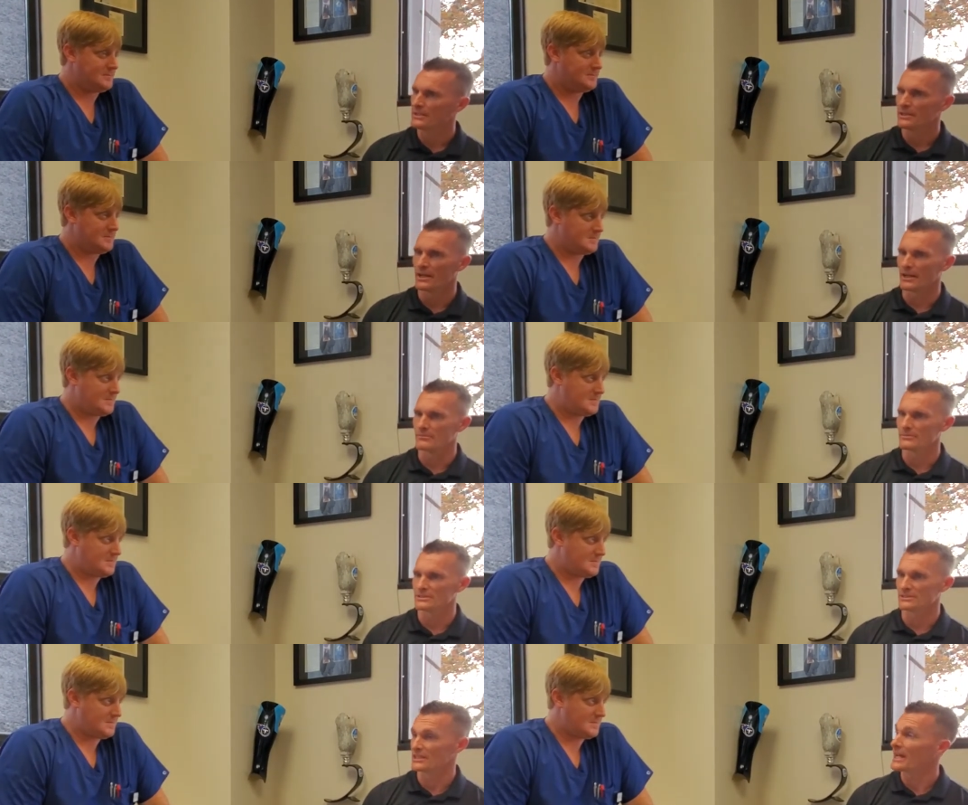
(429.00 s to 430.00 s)

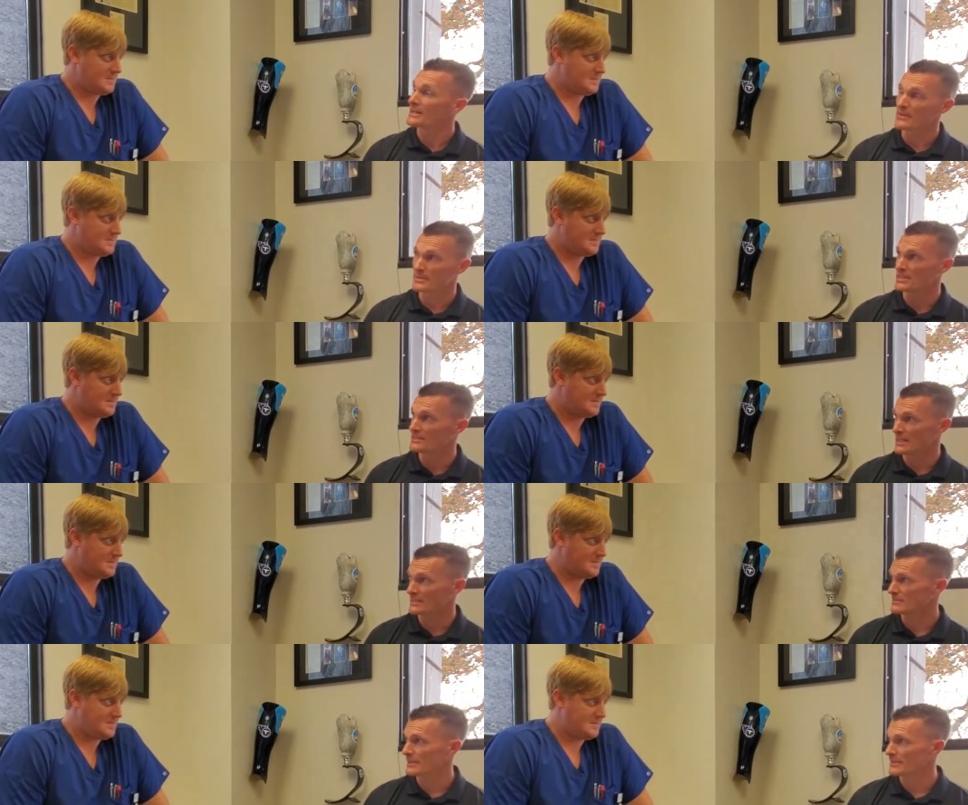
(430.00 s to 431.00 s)
Speaker 1: because um, a lot of amputees
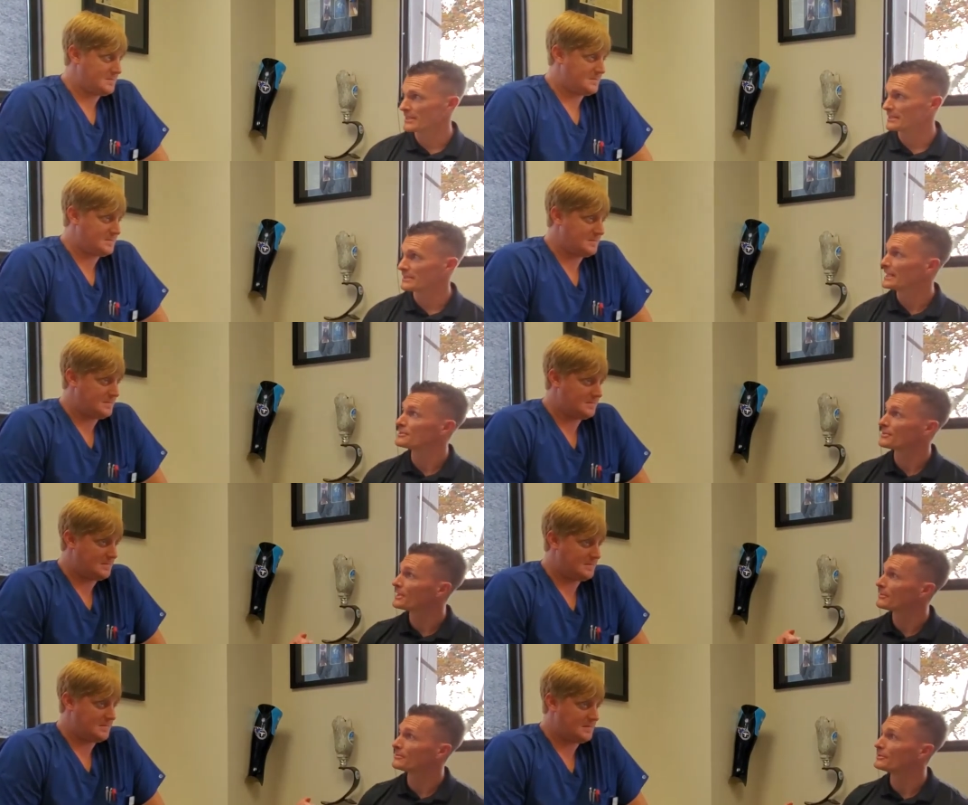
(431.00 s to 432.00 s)
ask about that laser
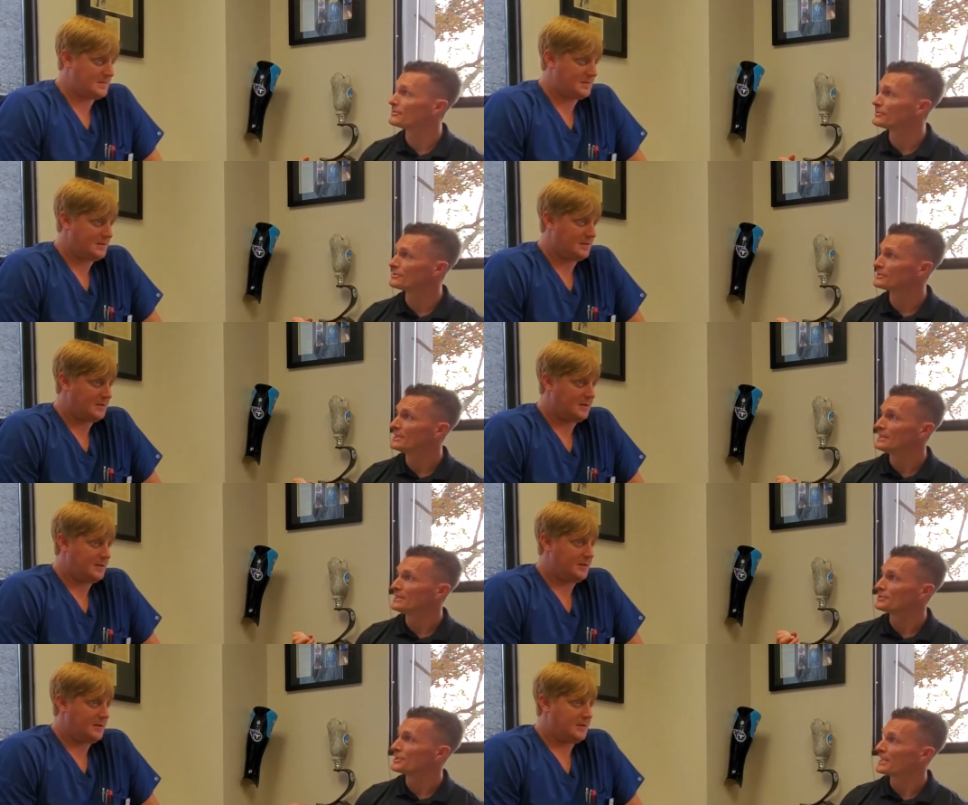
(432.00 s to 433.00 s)
hair removal,
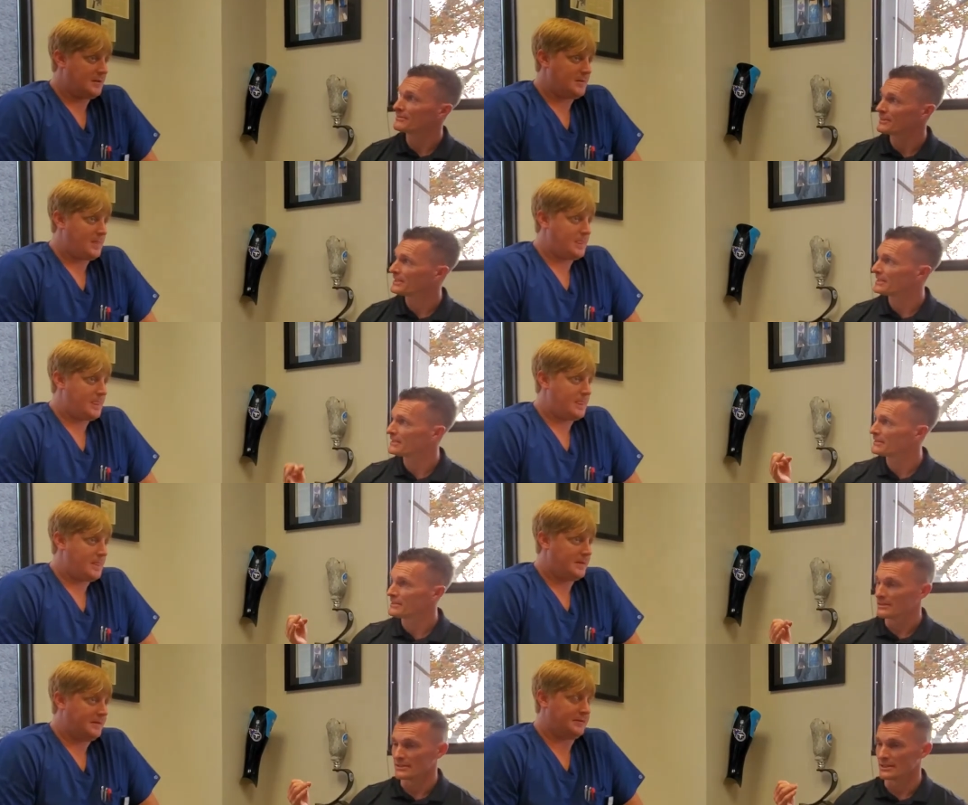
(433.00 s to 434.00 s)
shaving,
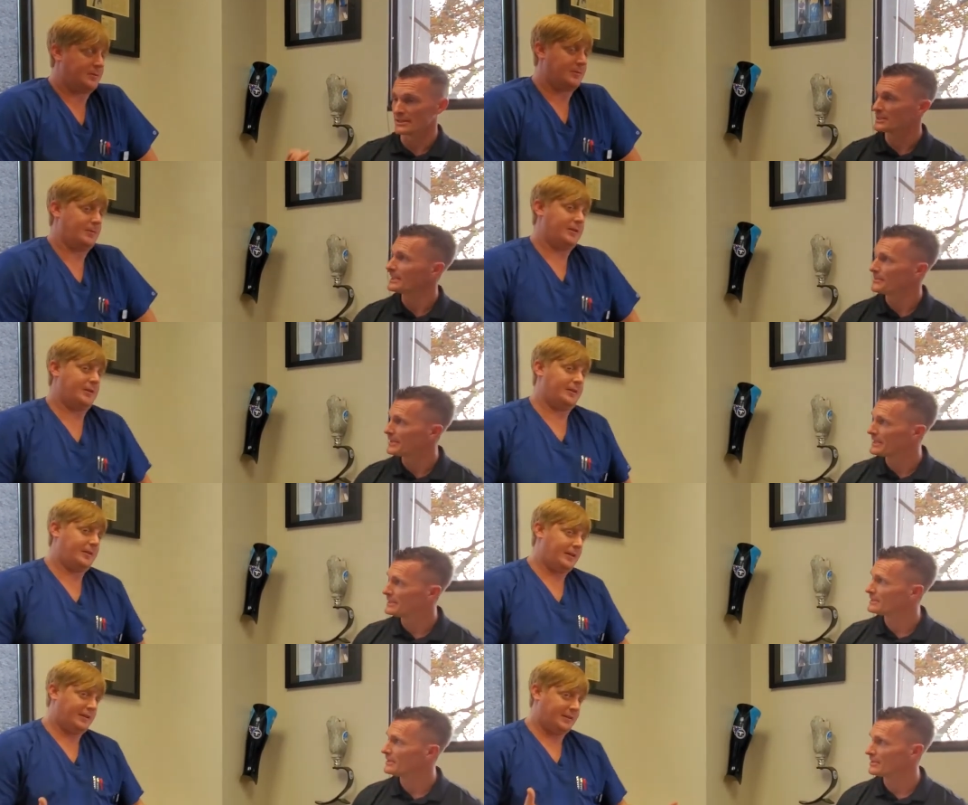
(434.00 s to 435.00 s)
uh, so
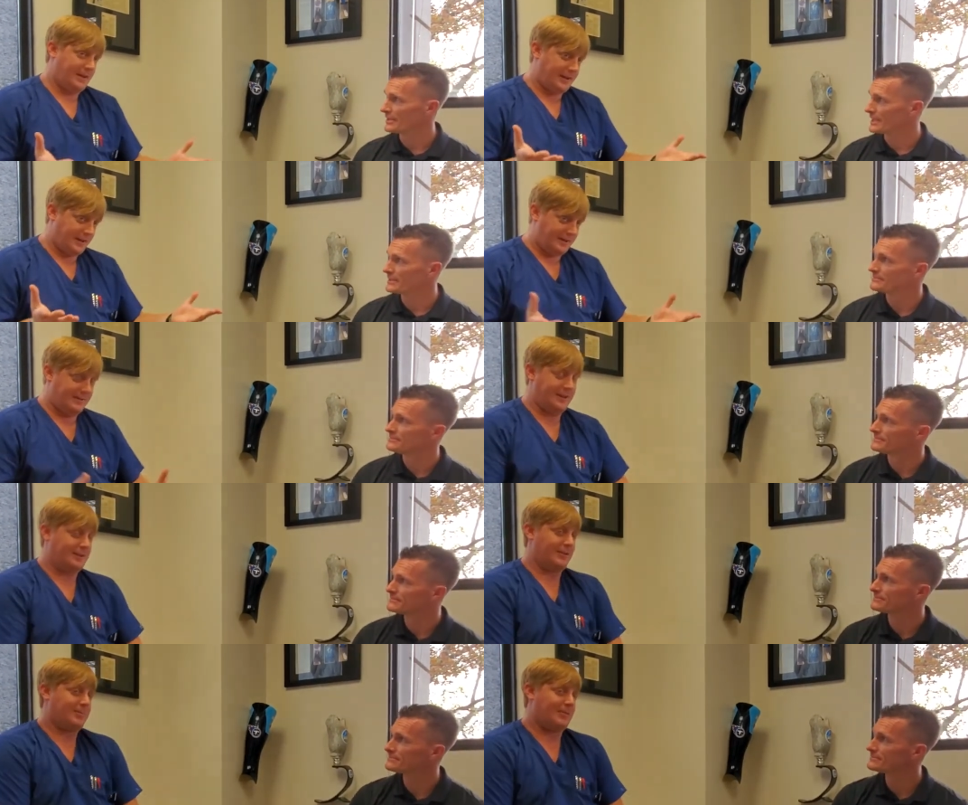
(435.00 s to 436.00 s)
clipping, at,
Speaker 2: all that.
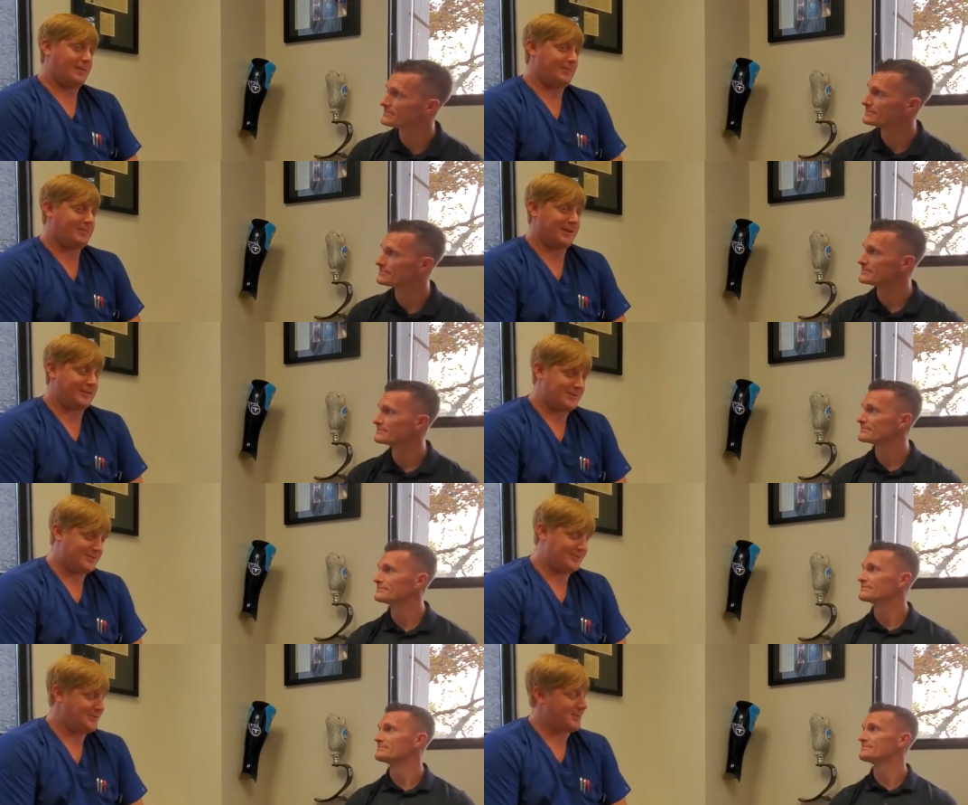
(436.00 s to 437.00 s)
Another problem of being a
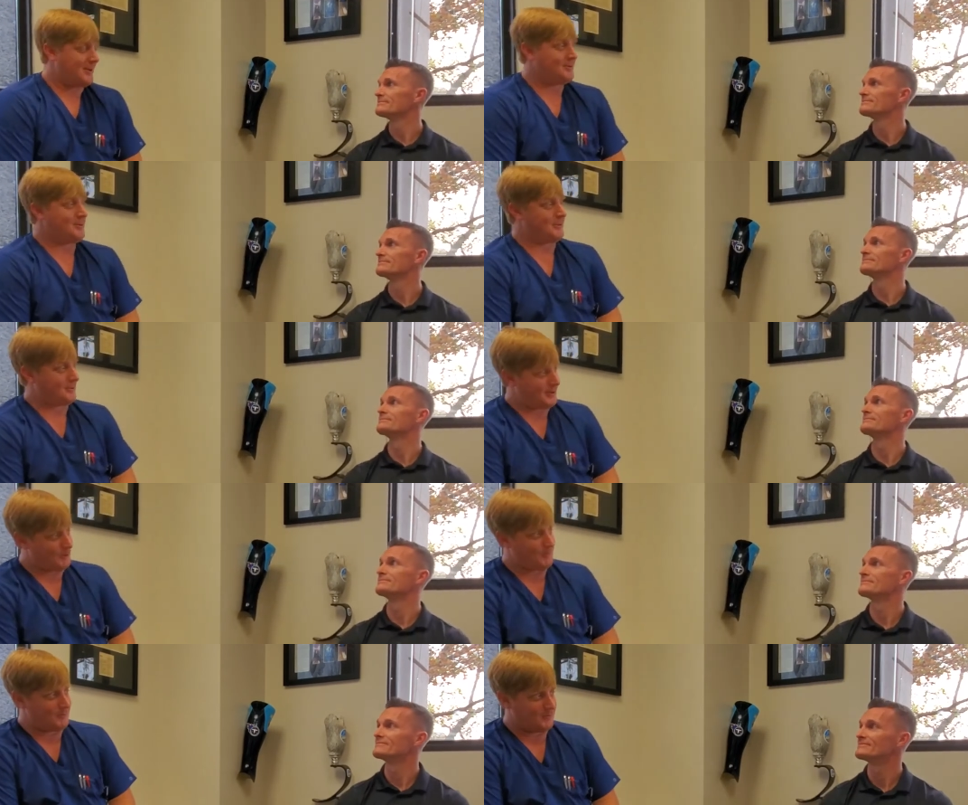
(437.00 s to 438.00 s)
ginger, you cannot do laser
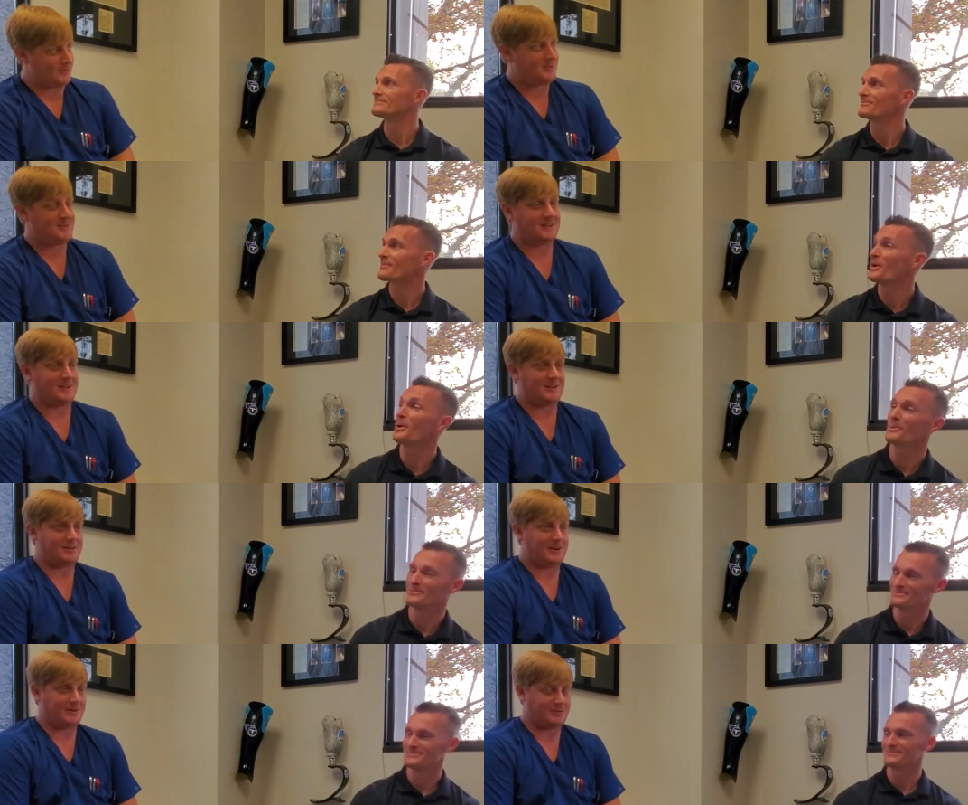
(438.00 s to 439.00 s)
hair removal. Oh. Uh,
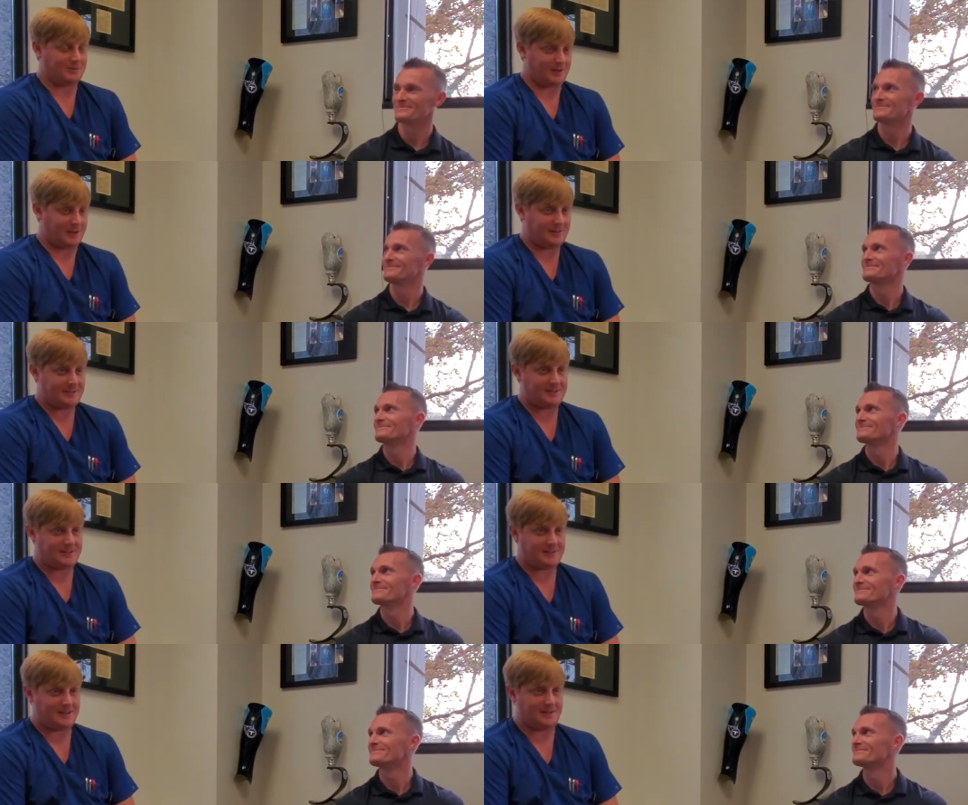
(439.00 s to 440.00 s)
your hair is too light.
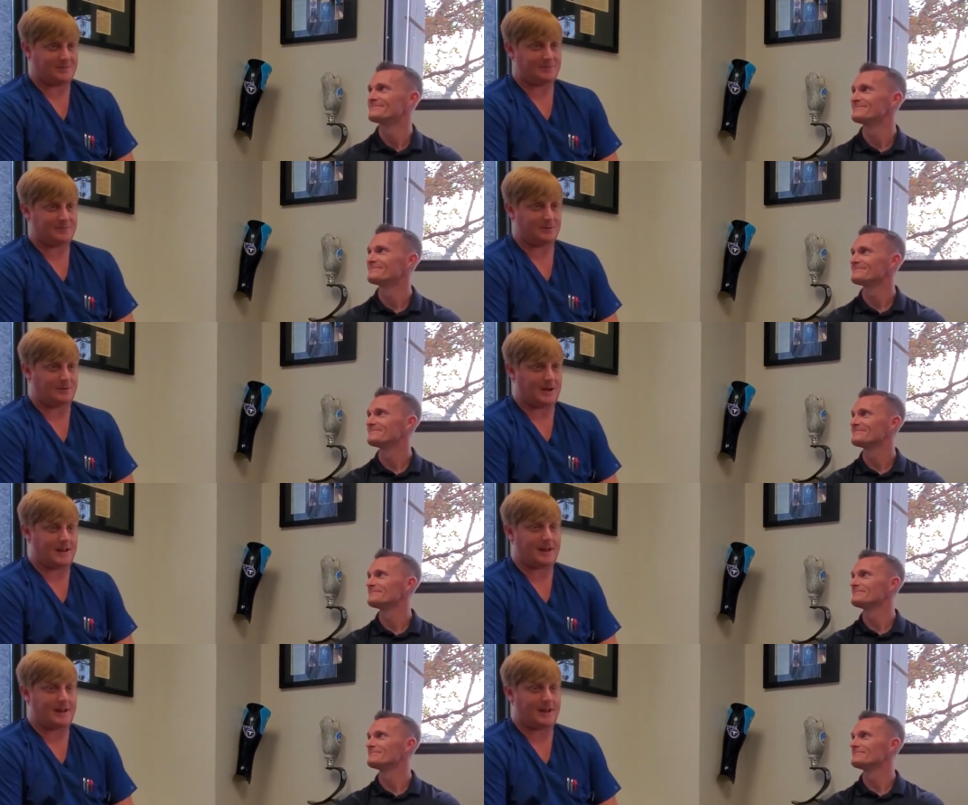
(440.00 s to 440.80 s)
Um, so I